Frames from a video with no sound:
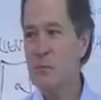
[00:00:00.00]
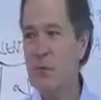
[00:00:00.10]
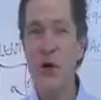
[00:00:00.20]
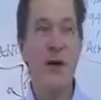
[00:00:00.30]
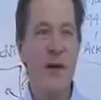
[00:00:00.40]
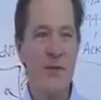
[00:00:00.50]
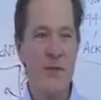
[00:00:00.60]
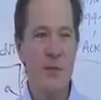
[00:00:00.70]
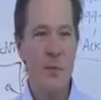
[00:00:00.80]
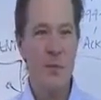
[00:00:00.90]
Targets.
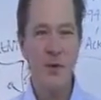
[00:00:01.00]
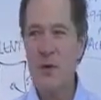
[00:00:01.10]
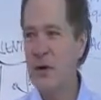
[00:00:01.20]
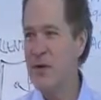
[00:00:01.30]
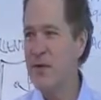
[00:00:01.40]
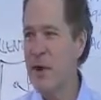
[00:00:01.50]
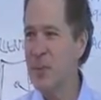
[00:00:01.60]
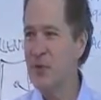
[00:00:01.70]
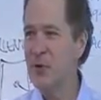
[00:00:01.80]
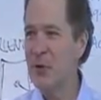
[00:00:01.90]
Targets of
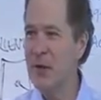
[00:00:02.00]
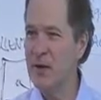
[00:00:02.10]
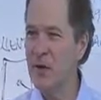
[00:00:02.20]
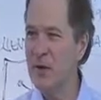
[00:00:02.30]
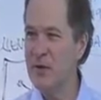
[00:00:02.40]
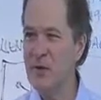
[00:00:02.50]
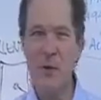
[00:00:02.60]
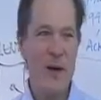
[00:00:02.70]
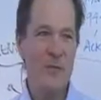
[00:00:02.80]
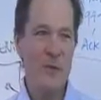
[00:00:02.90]
opportunity, targets to go
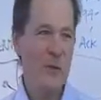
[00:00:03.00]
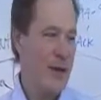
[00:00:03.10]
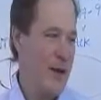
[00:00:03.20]
after, right?